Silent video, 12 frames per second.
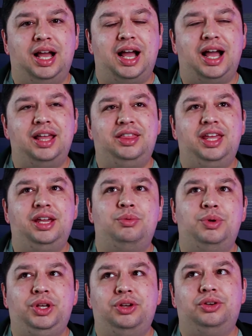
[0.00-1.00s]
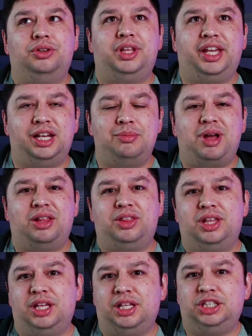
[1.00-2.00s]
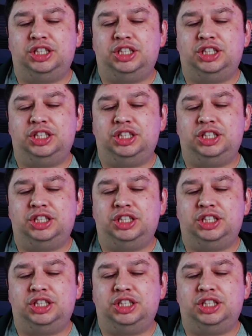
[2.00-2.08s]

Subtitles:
I think when you're thinking about the